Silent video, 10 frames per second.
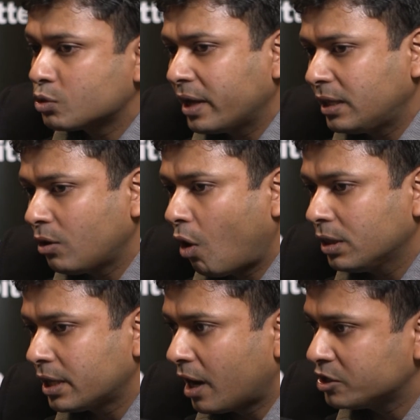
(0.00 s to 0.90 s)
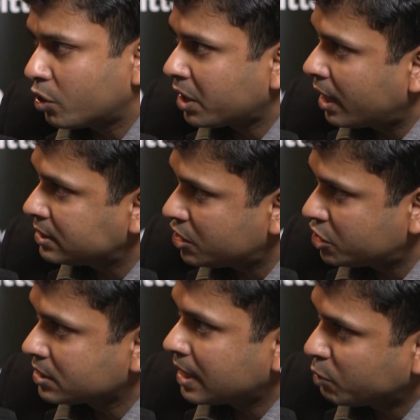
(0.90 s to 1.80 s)
So I think all the large
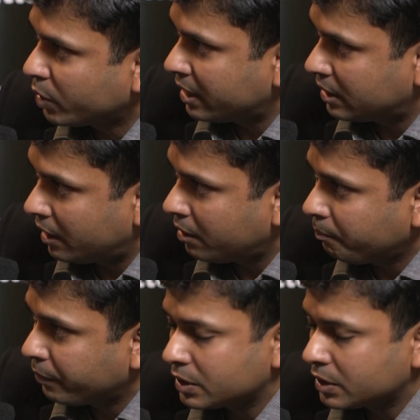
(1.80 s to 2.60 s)
organizations have to get there.